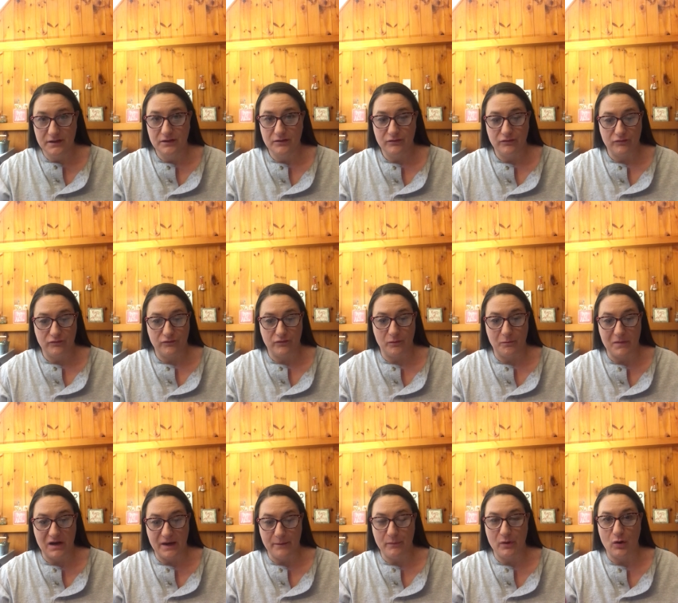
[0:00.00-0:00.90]
for
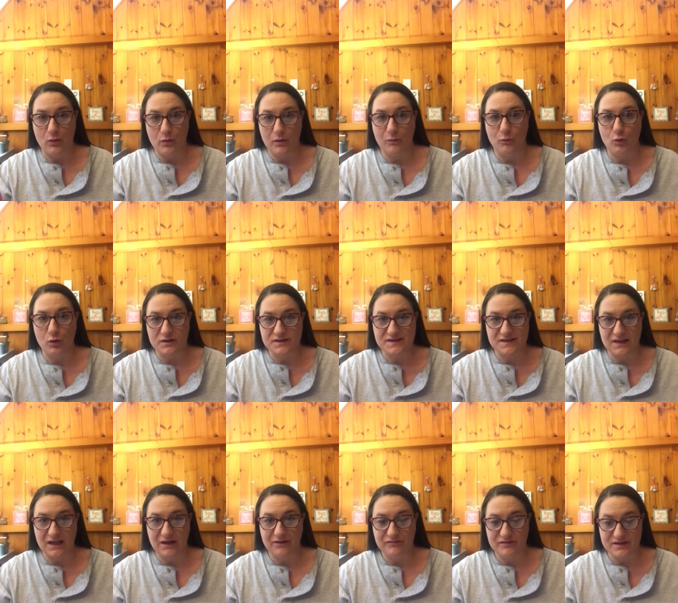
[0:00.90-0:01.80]
my poem, what's
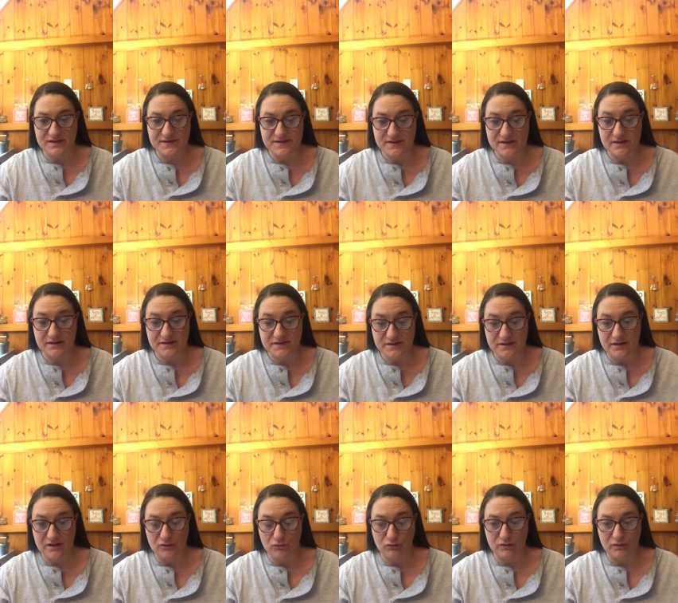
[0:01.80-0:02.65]
left is this, and I'll